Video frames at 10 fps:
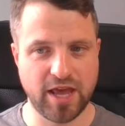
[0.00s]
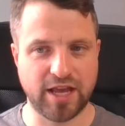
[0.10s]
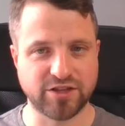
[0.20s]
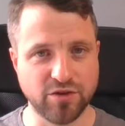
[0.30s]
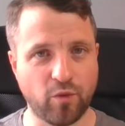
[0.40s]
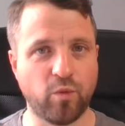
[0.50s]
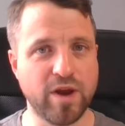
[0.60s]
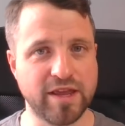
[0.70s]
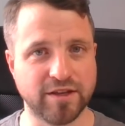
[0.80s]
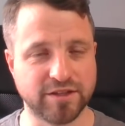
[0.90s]
It's not
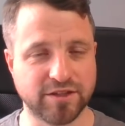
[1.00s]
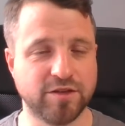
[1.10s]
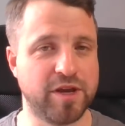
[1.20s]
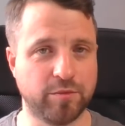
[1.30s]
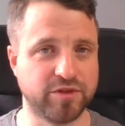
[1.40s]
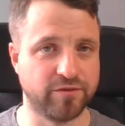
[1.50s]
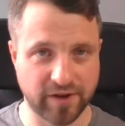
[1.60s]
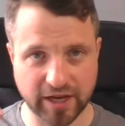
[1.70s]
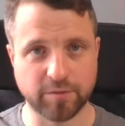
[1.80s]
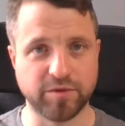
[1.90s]
weird to be able to
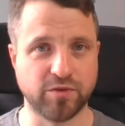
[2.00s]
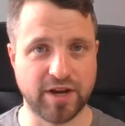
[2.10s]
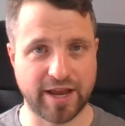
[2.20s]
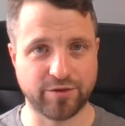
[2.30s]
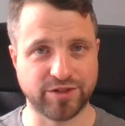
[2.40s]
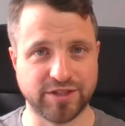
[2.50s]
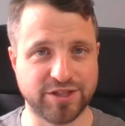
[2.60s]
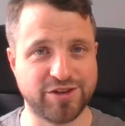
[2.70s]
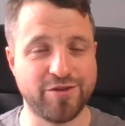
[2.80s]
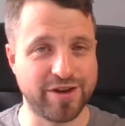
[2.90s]
flick between languages,
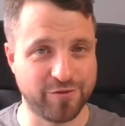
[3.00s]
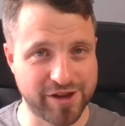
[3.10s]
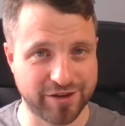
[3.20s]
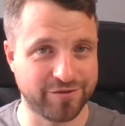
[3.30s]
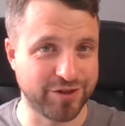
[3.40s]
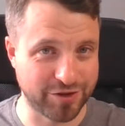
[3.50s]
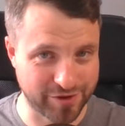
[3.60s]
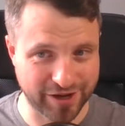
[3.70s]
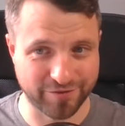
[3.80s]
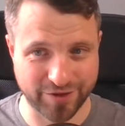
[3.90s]
it's only weird if you're
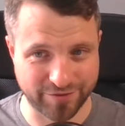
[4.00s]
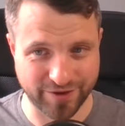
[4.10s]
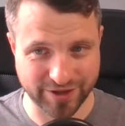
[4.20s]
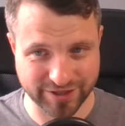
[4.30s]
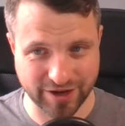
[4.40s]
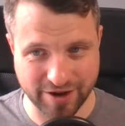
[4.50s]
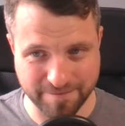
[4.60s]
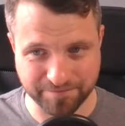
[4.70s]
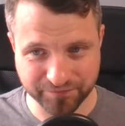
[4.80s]
doing it for the first time.